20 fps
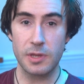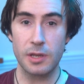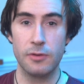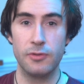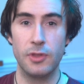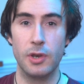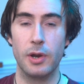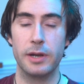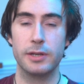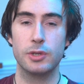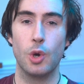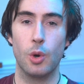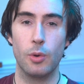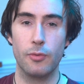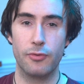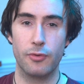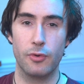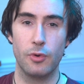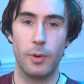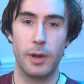then I'd
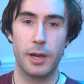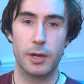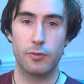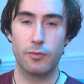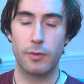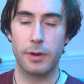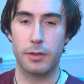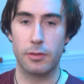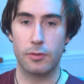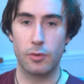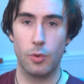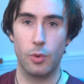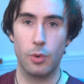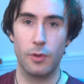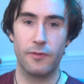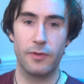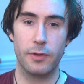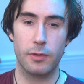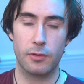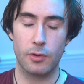gone through and erased all
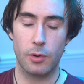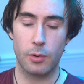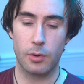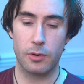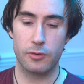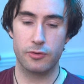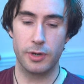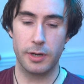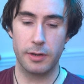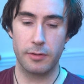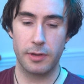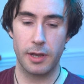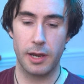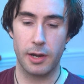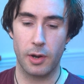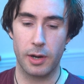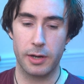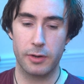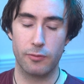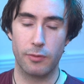of his soul contracts, and
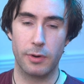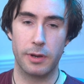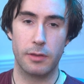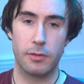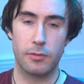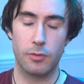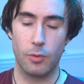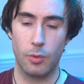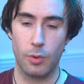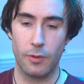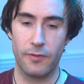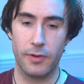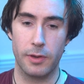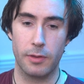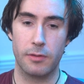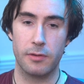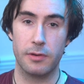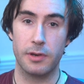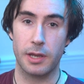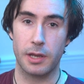I'd erased all of
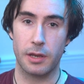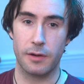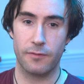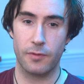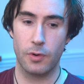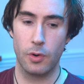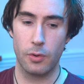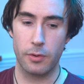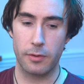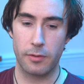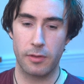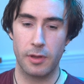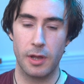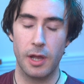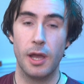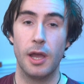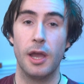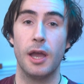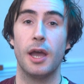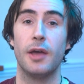his negative cords.
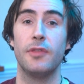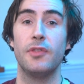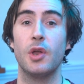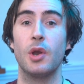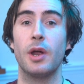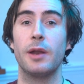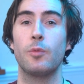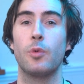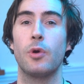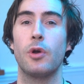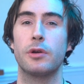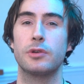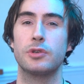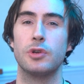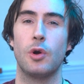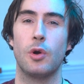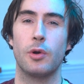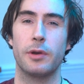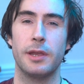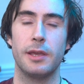Then I'd
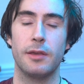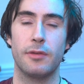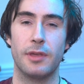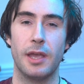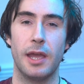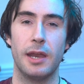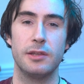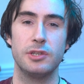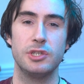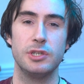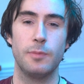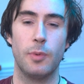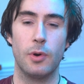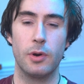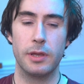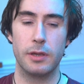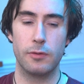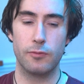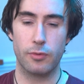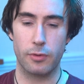worked on his energy
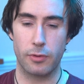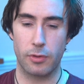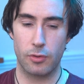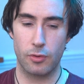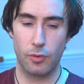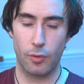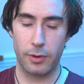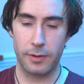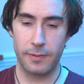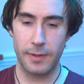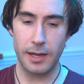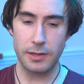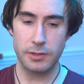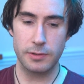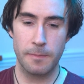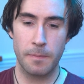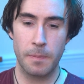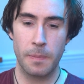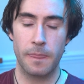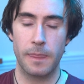body, restoring that,
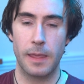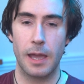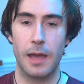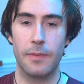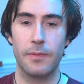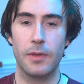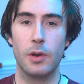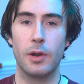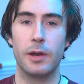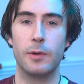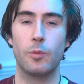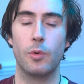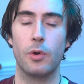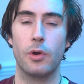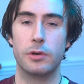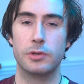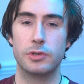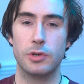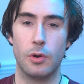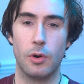and then I'd
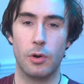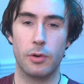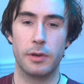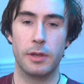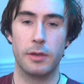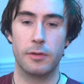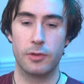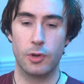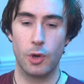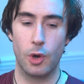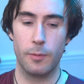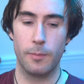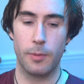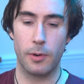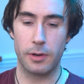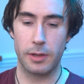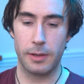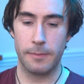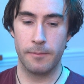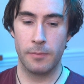worked on his code
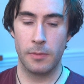body.